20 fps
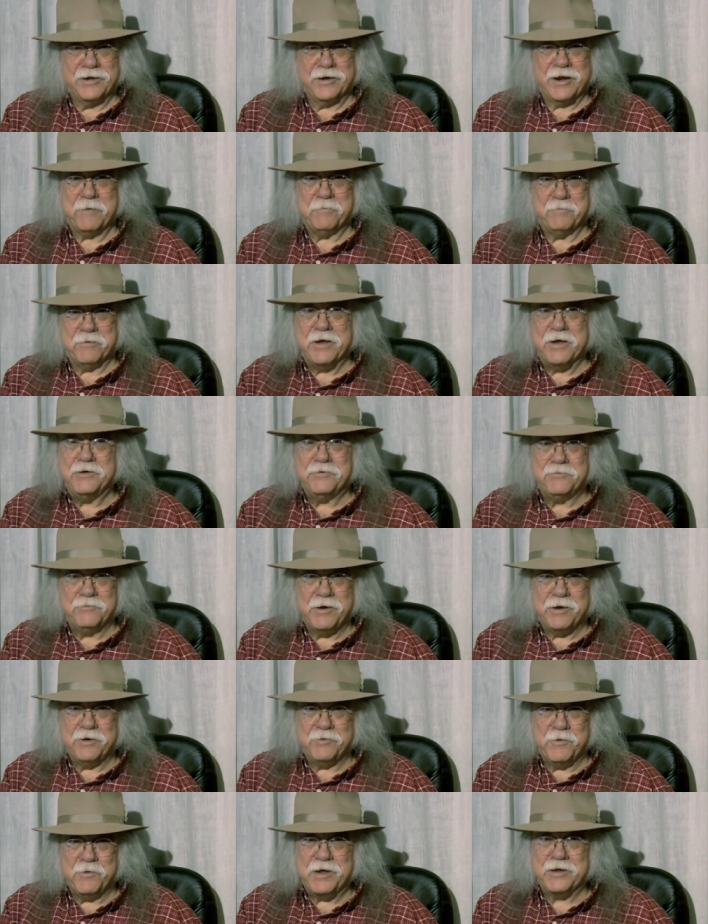and I played it
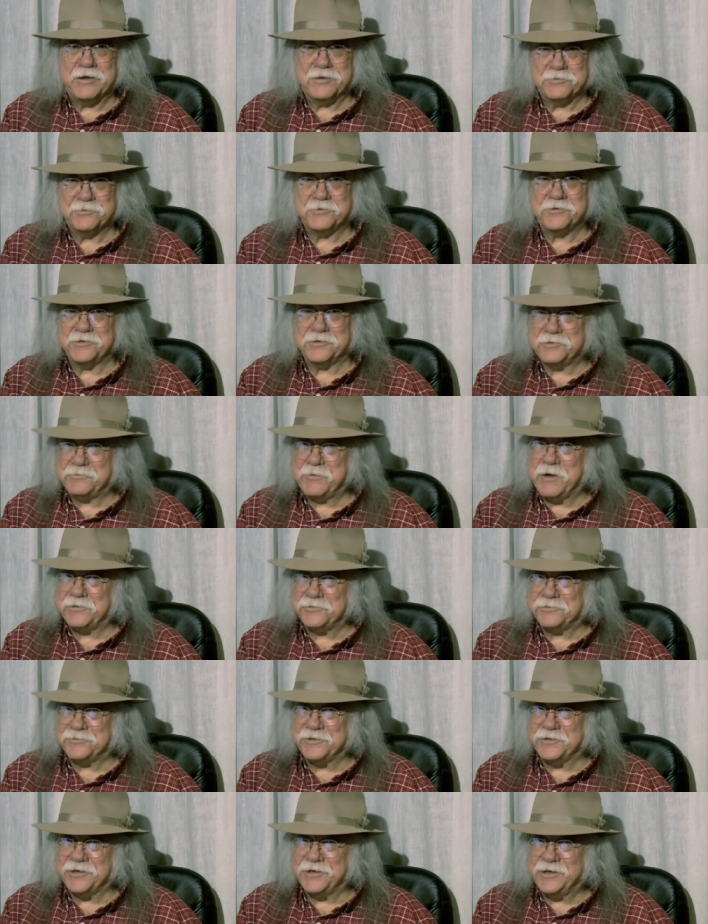right away because it was on
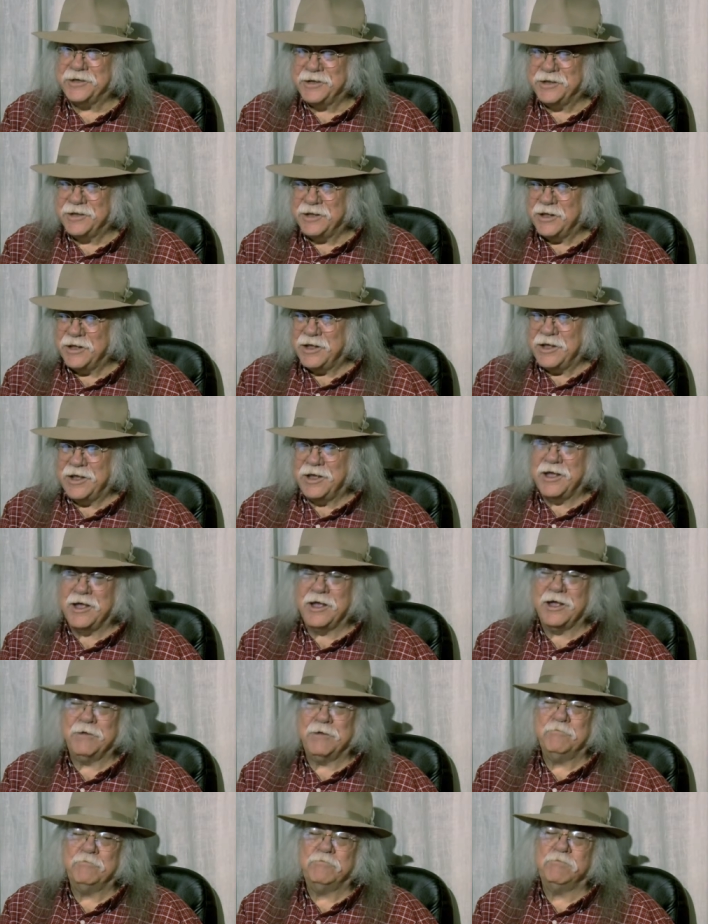specialty.
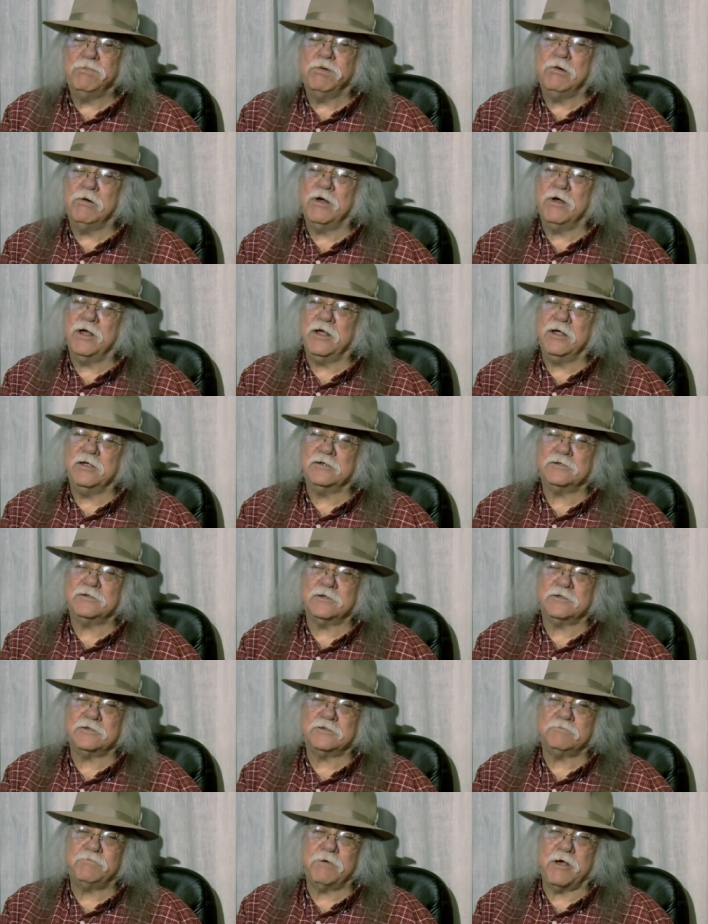And boy, is
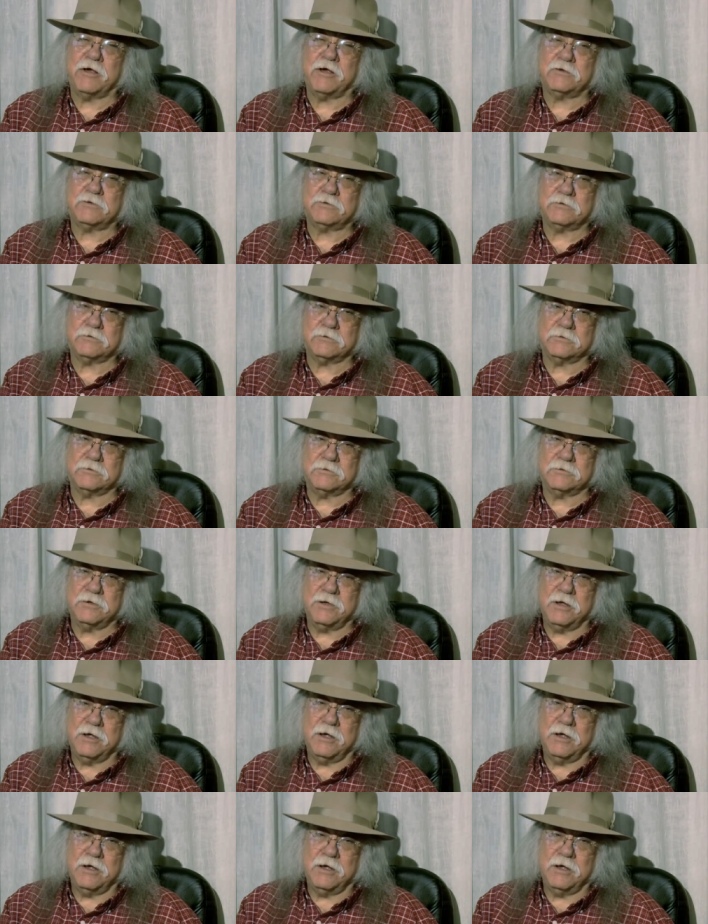it special!